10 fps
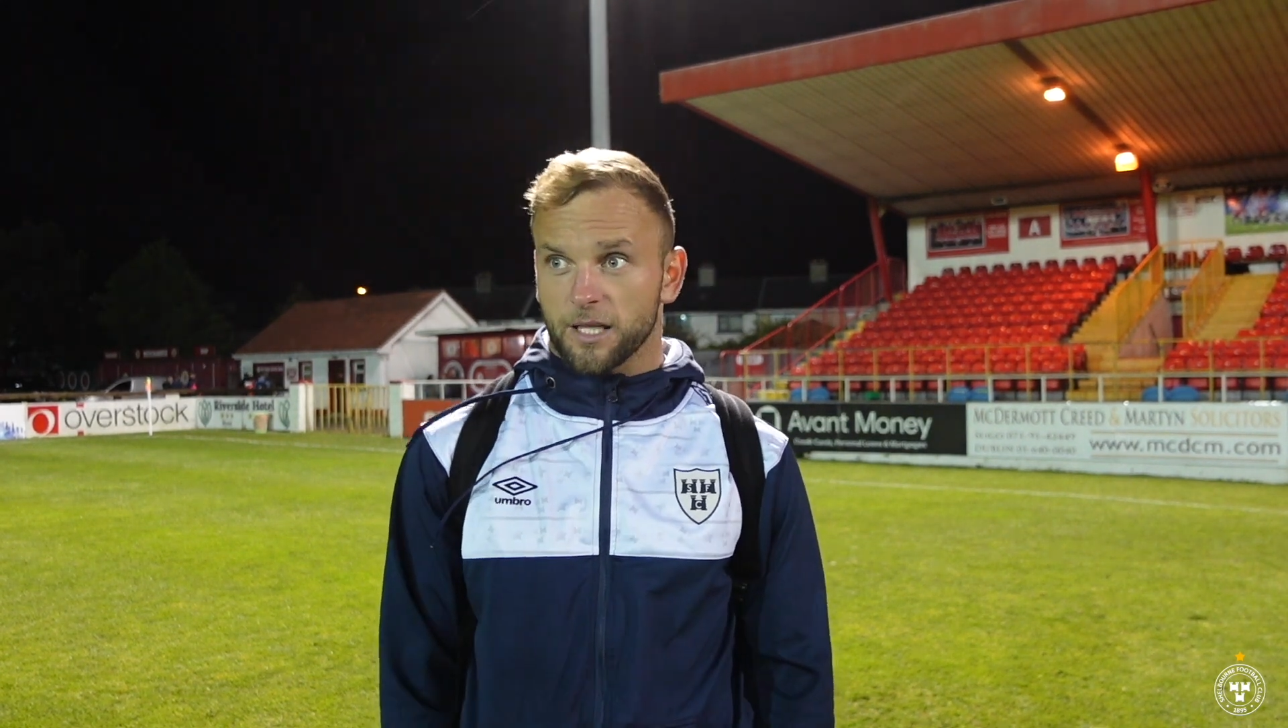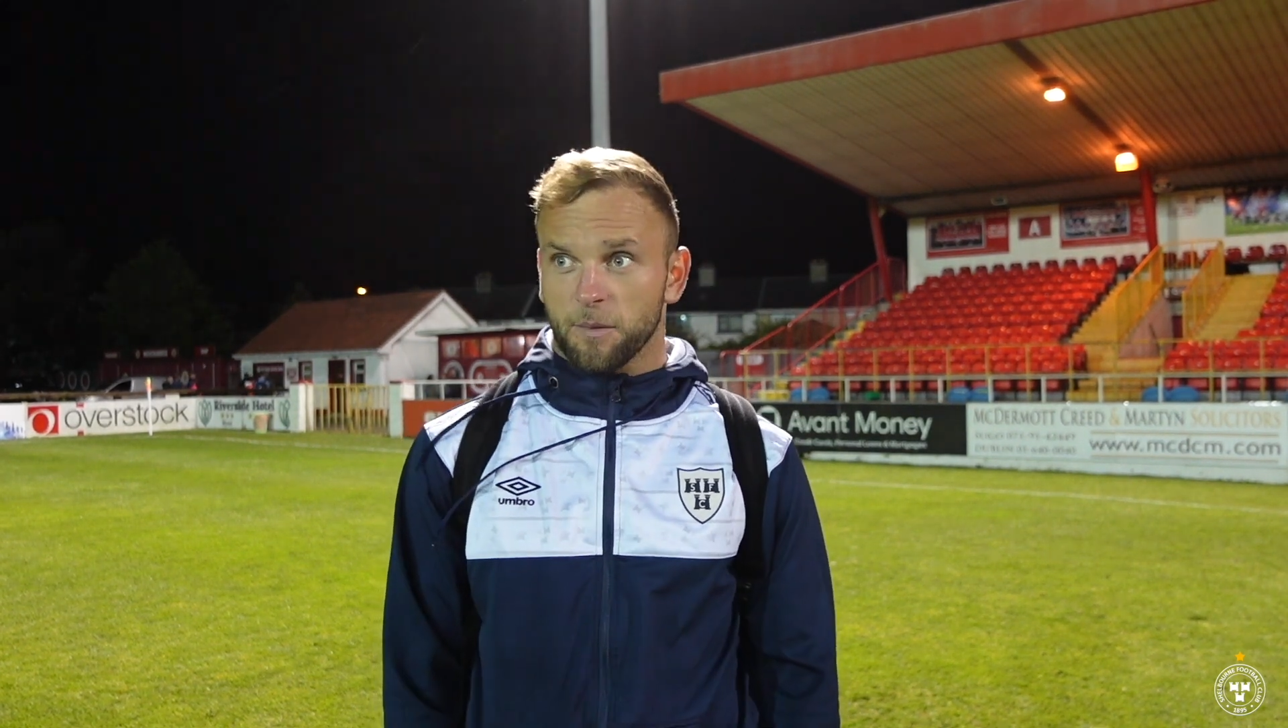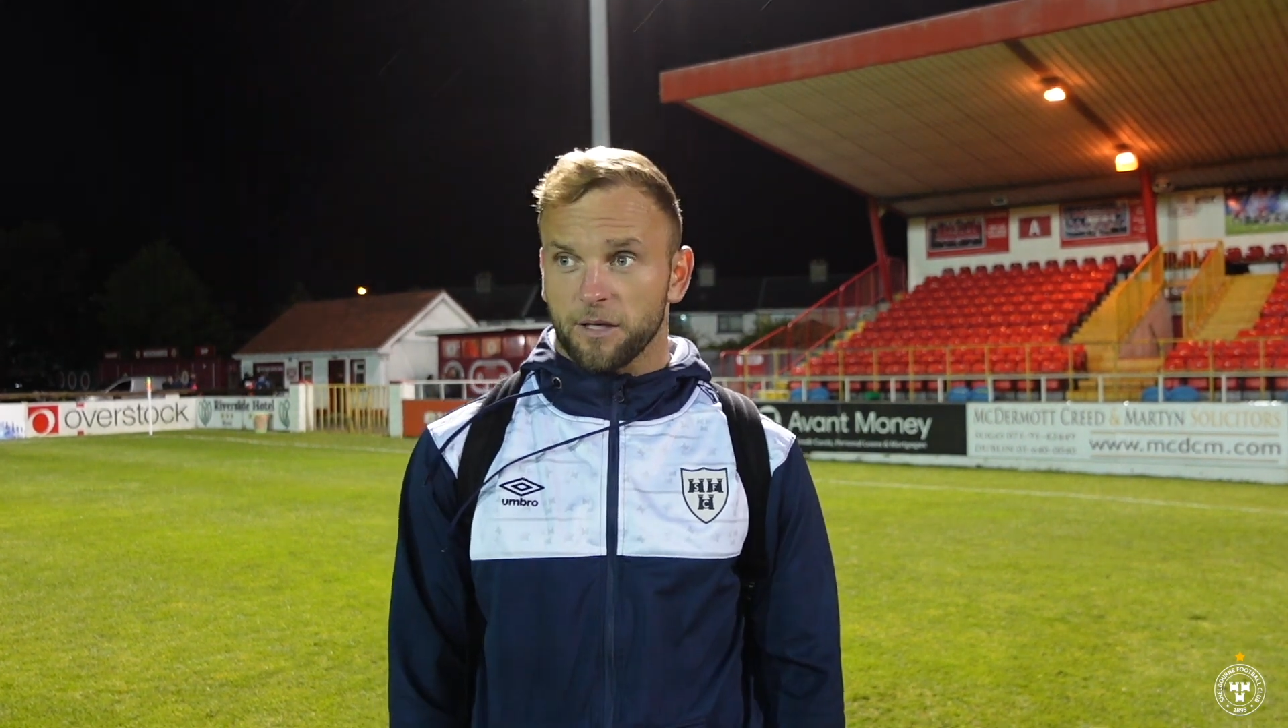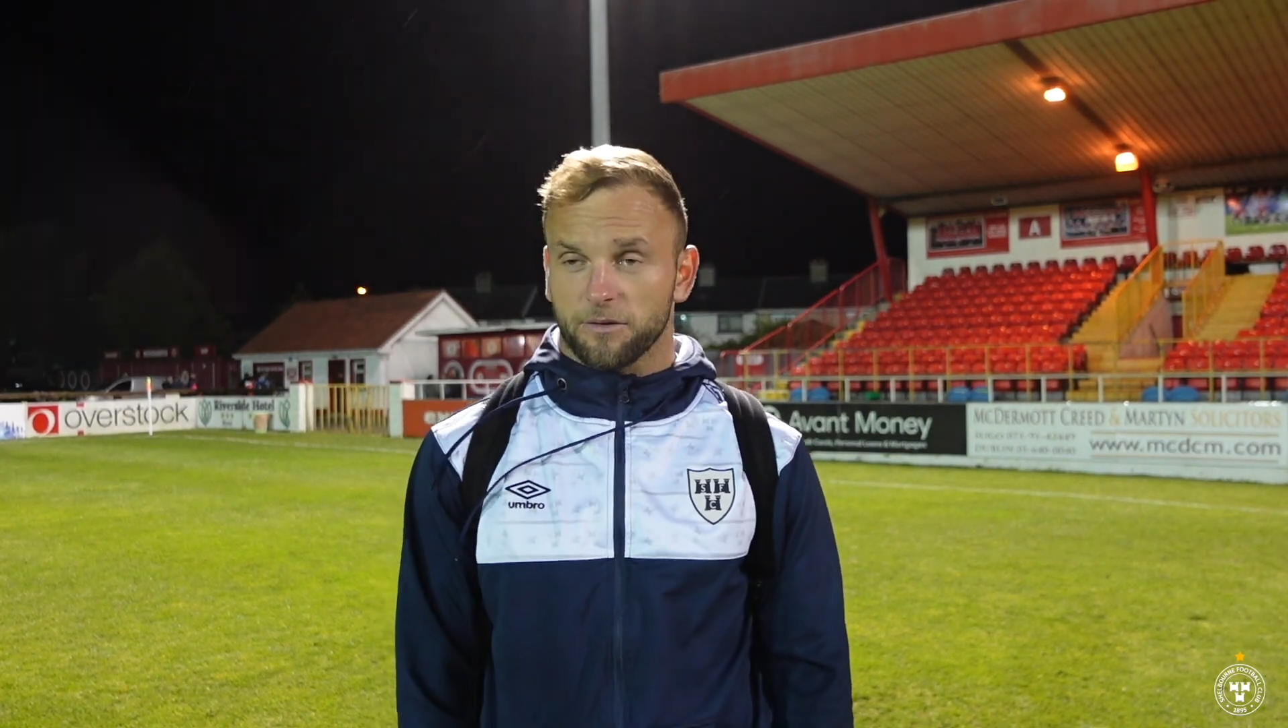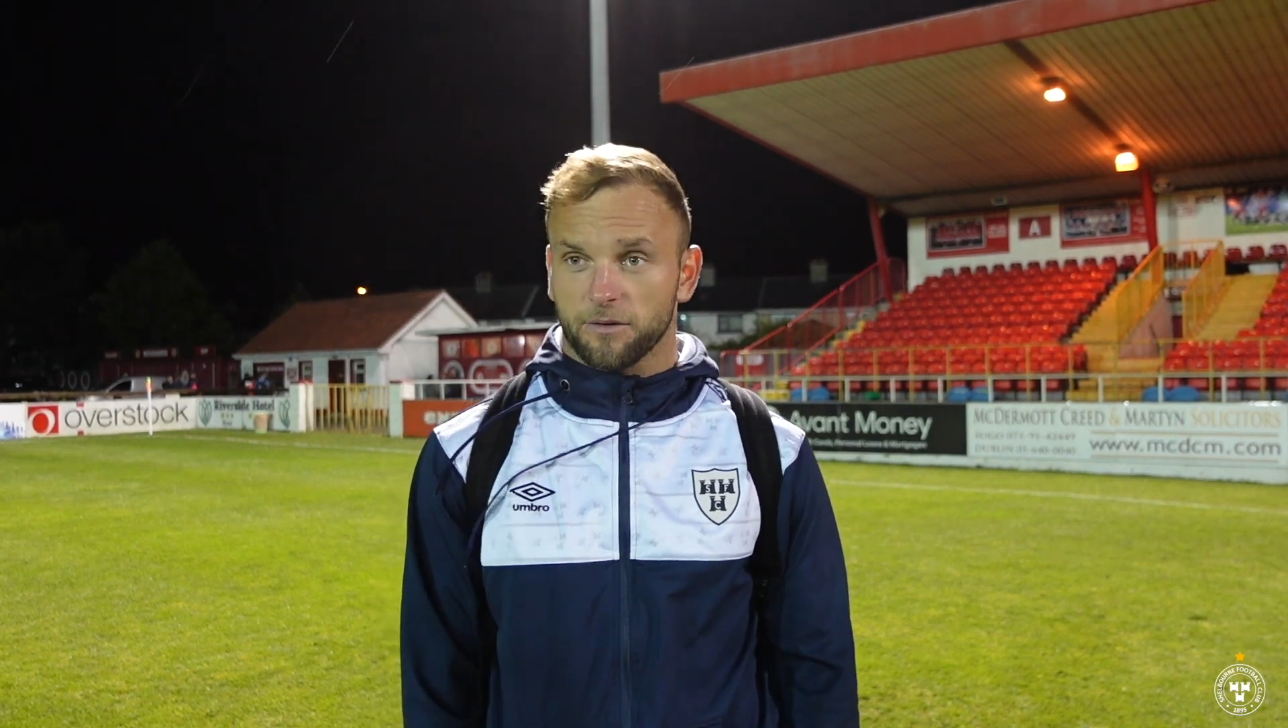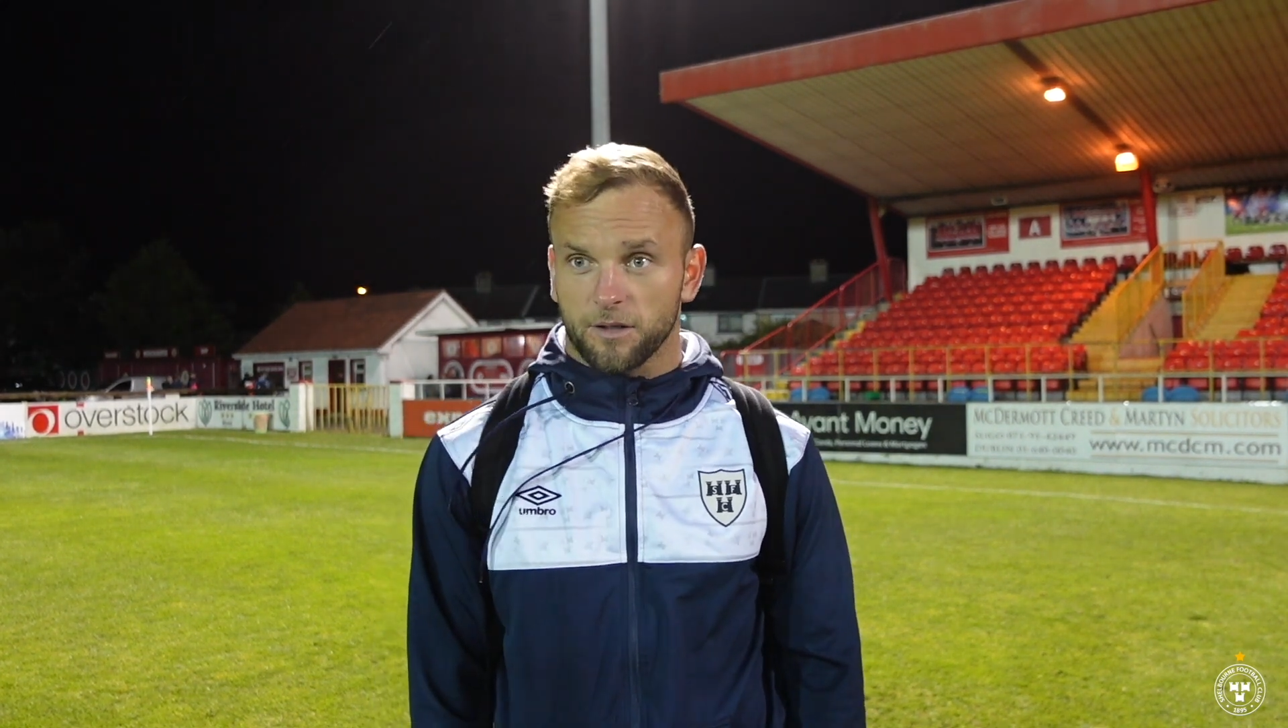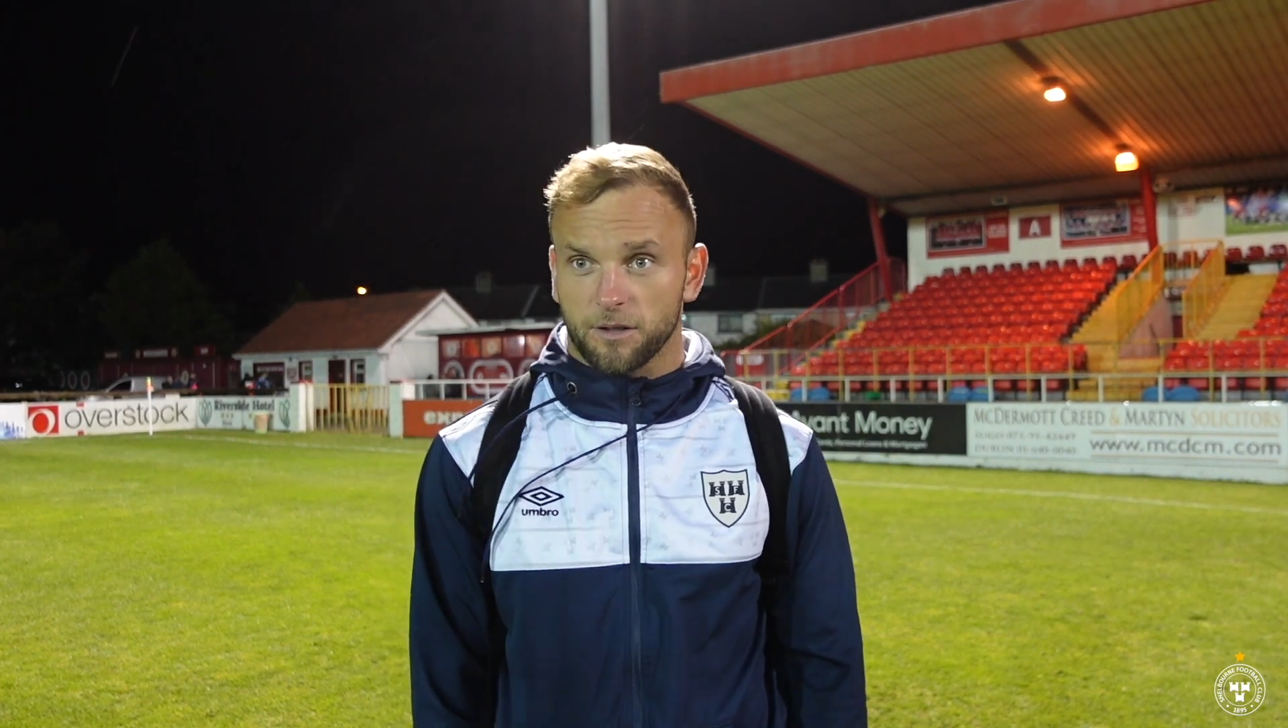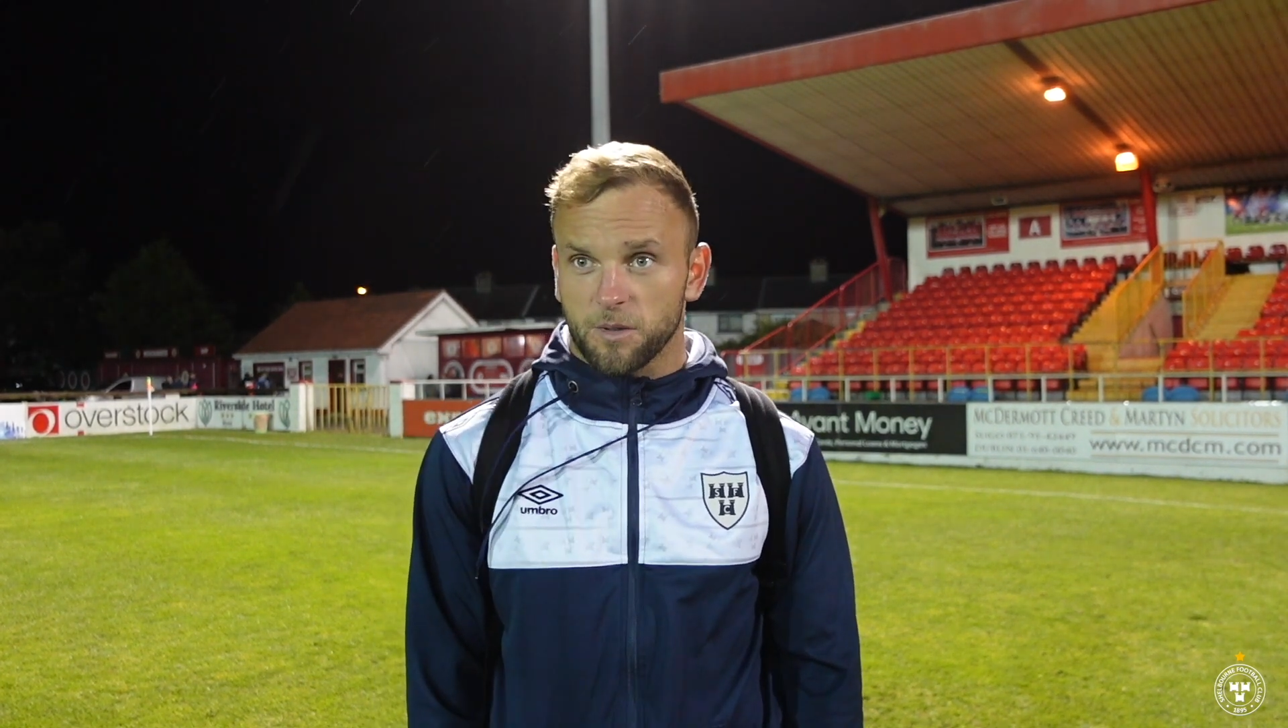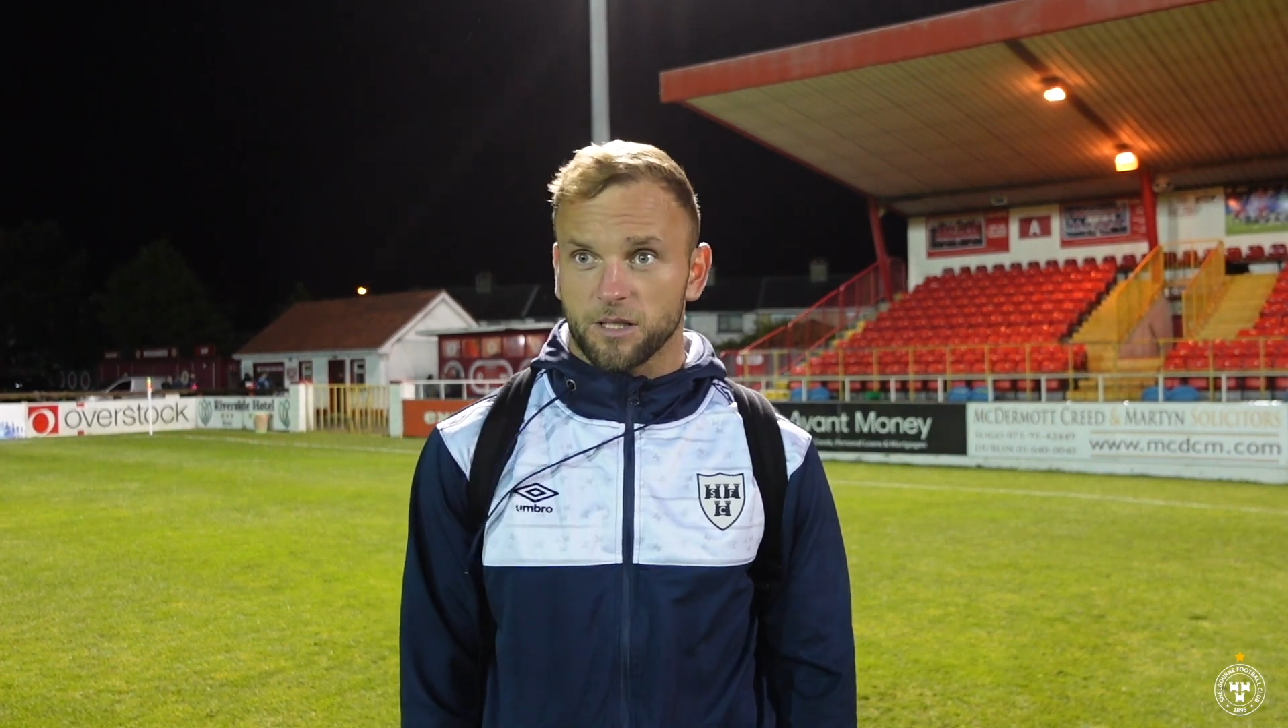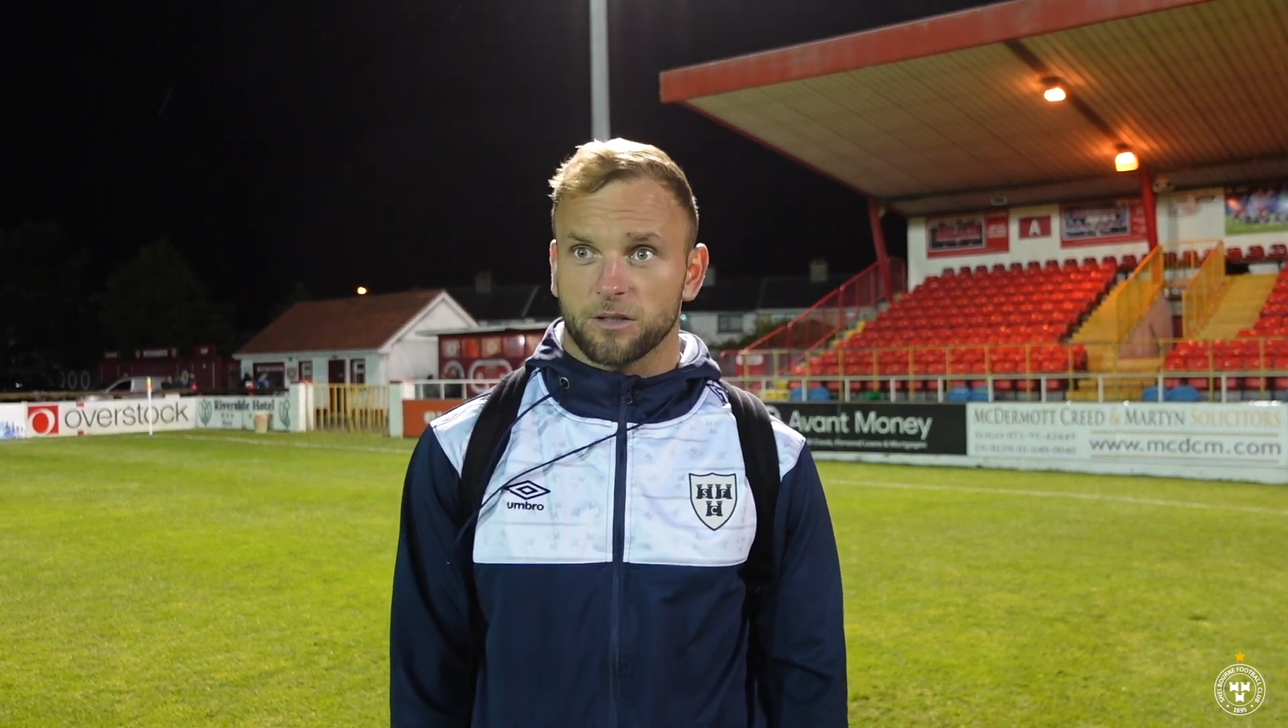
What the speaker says: at the minute, you know what I mean?